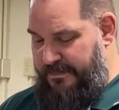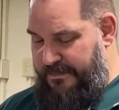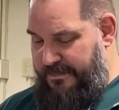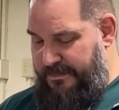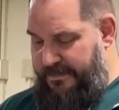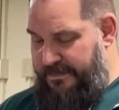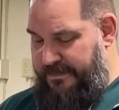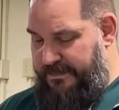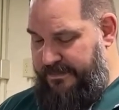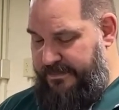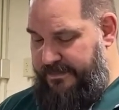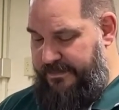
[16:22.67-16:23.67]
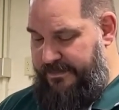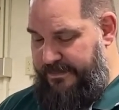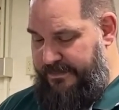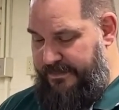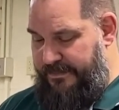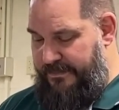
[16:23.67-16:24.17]

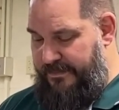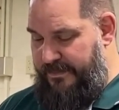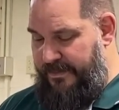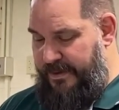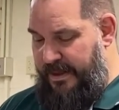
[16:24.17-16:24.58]
(no one is talking)